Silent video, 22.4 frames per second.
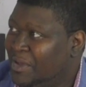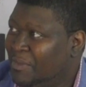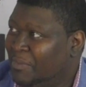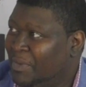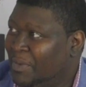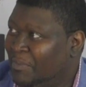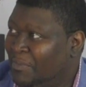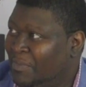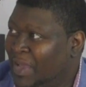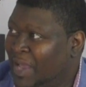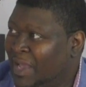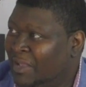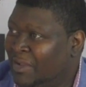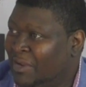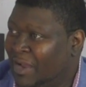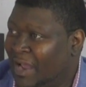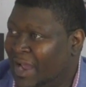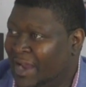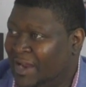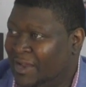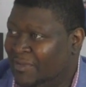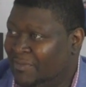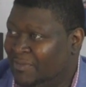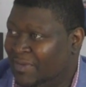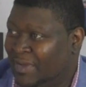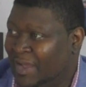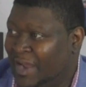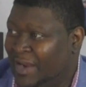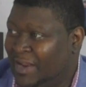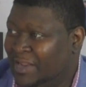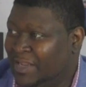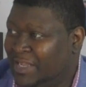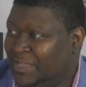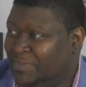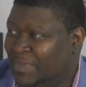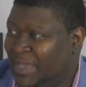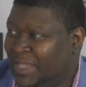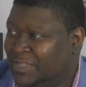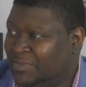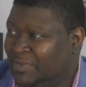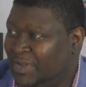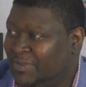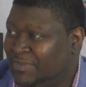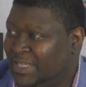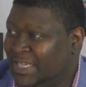But Baylor, out of these Big
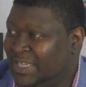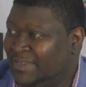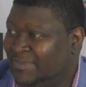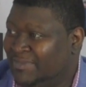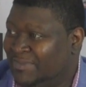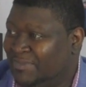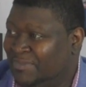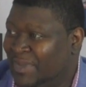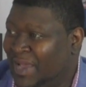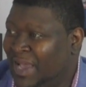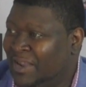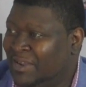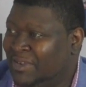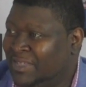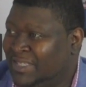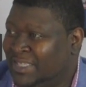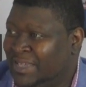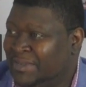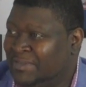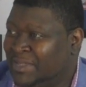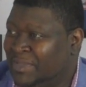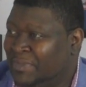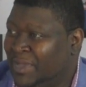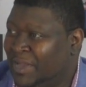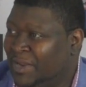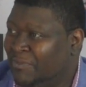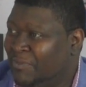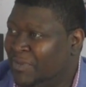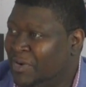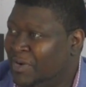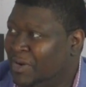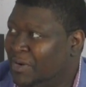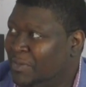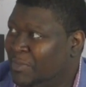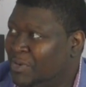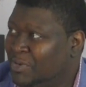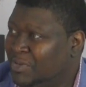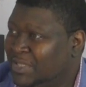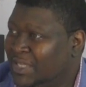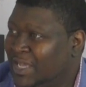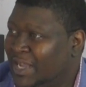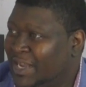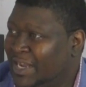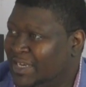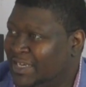12 teams, Baylor seems to be one of the most
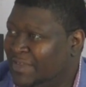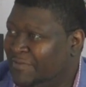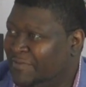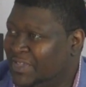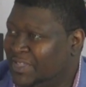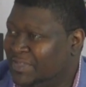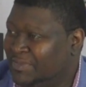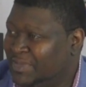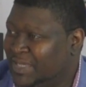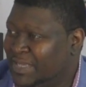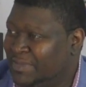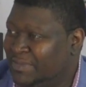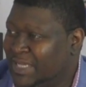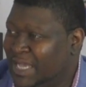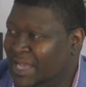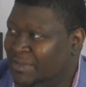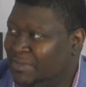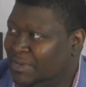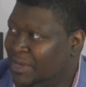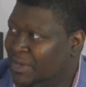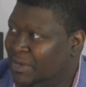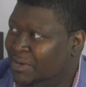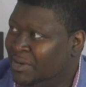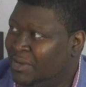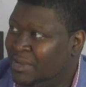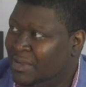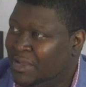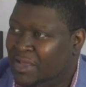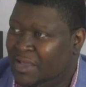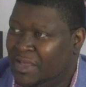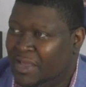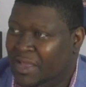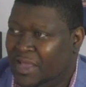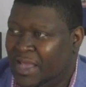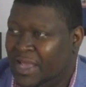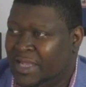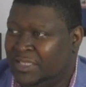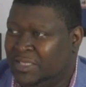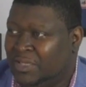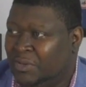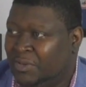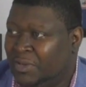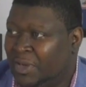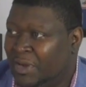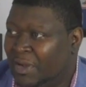solid defensive teams out there. And
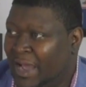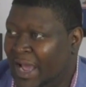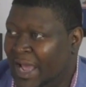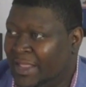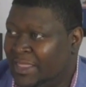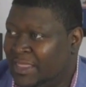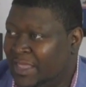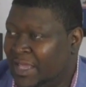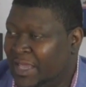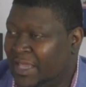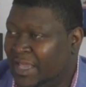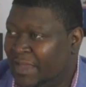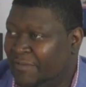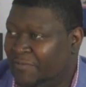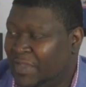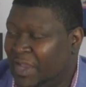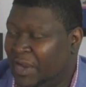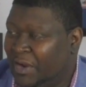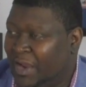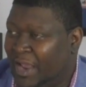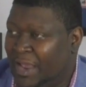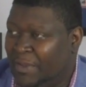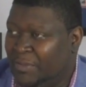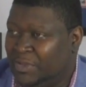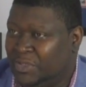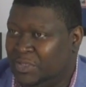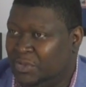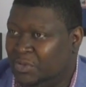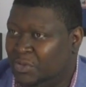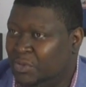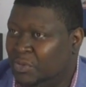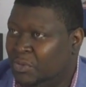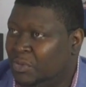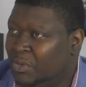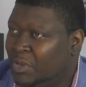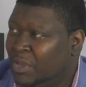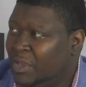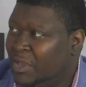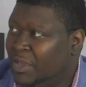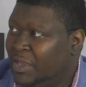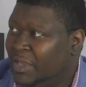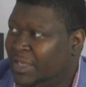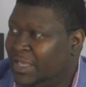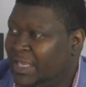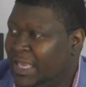so, I think if they're able to
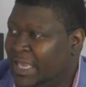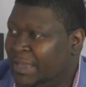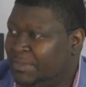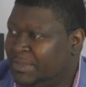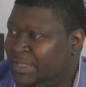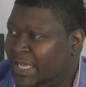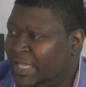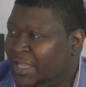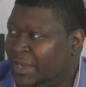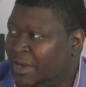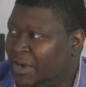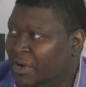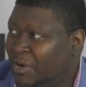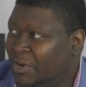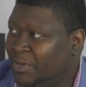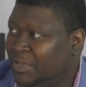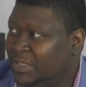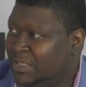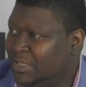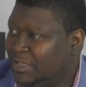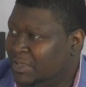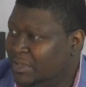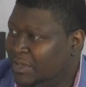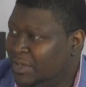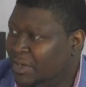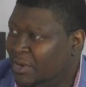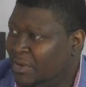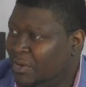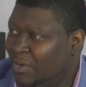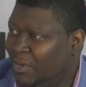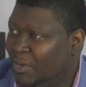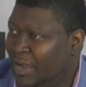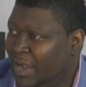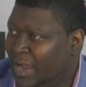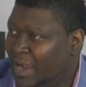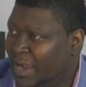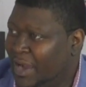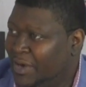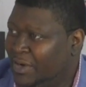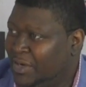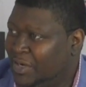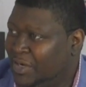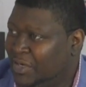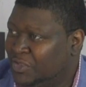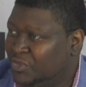keep Jalen Hurts,
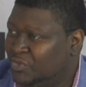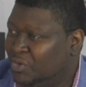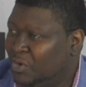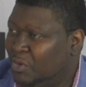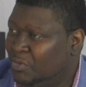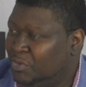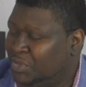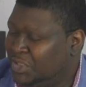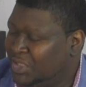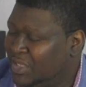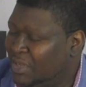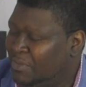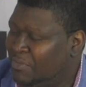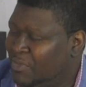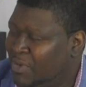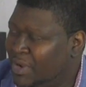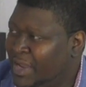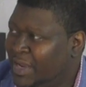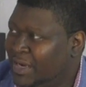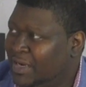under control somewhat.